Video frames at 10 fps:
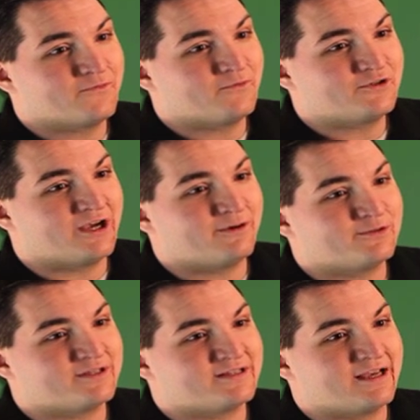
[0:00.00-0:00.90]
which I
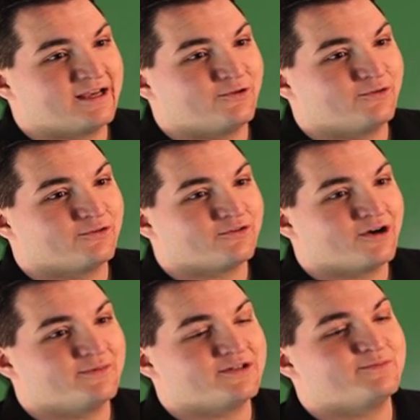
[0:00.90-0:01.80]
would say Google
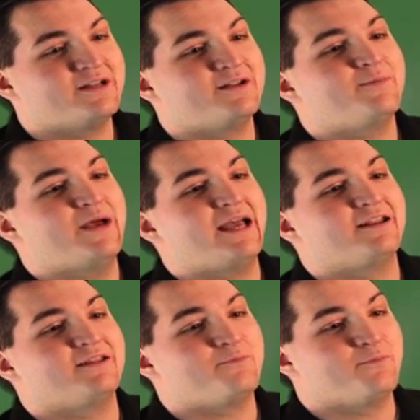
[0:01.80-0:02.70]
Chrome has been a
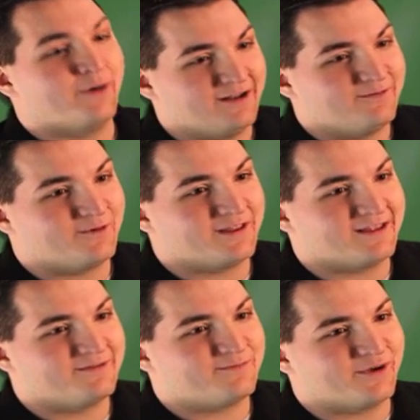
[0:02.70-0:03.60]
pain in the butt with
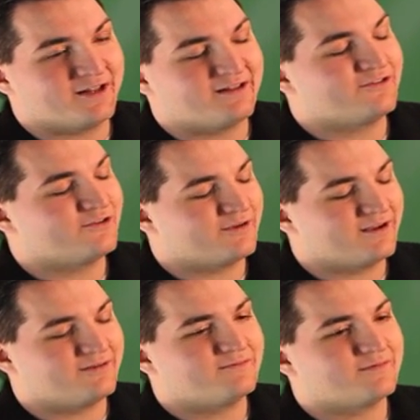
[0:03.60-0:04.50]
it, but that's
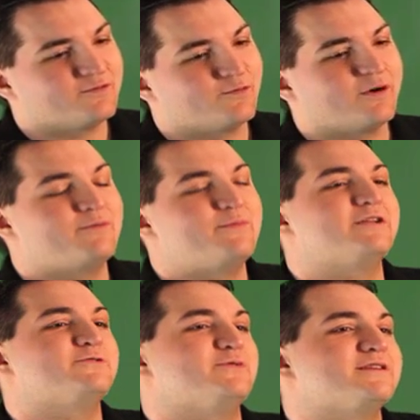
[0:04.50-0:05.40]
okay. That's why we
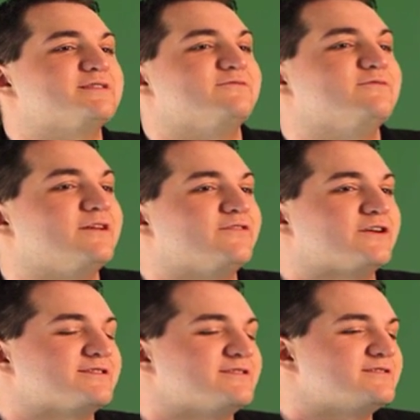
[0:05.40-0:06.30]
make tweaks and
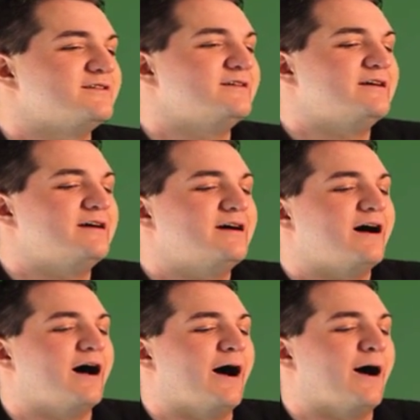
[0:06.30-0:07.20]
fixes.
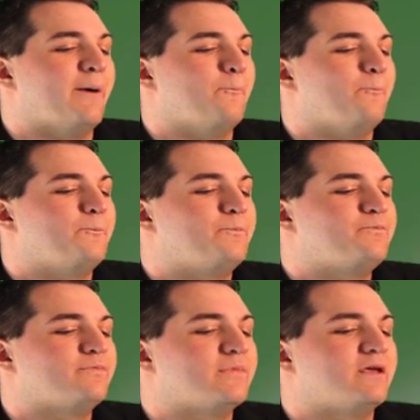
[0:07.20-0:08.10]

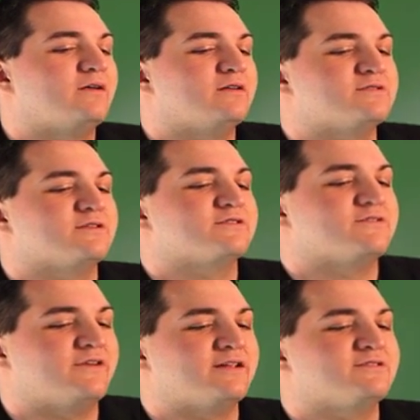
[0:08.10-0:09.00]
As long as
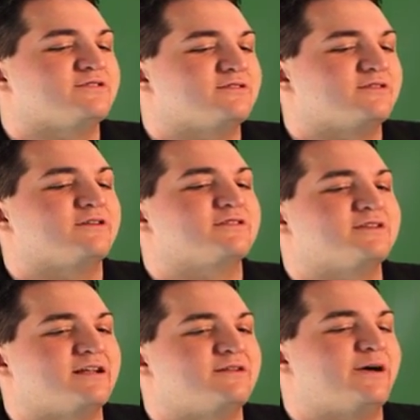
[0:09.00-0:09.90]
the fans are
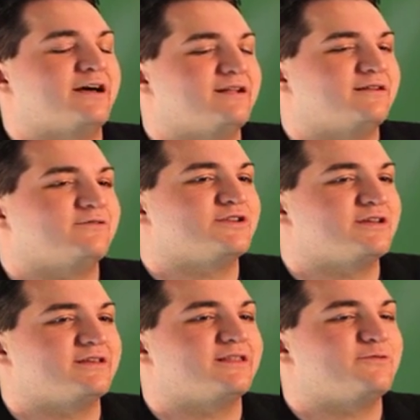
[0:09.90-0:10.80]
excited about it, which
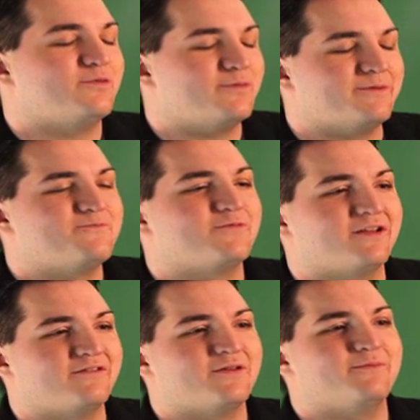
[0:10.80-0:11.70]
I think they will be.
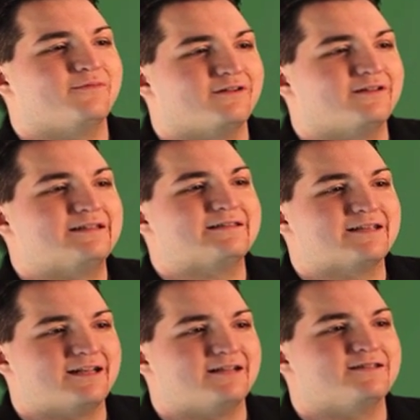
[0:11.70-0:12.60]
We give them a little
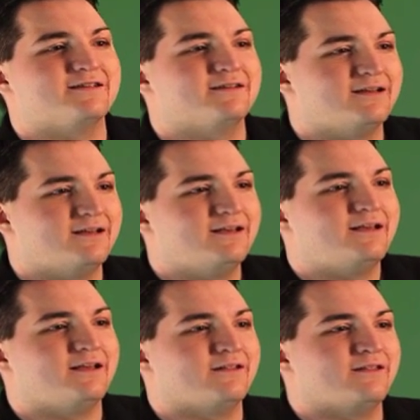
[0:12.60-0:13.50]
insight into
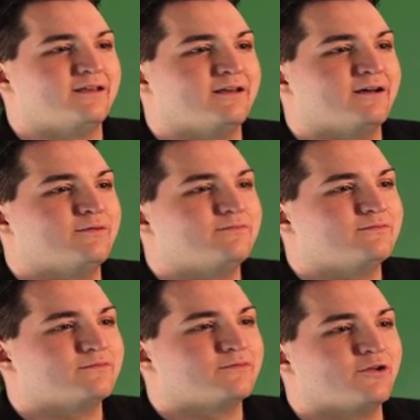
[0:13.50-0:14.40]
the
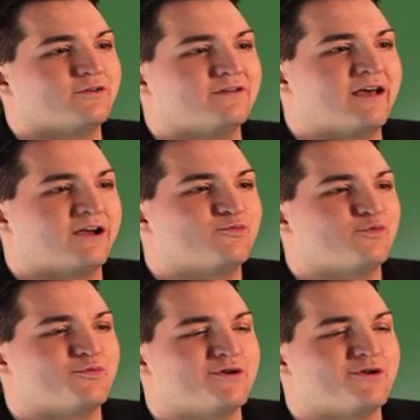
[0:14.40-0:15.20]
Cloak and Dagger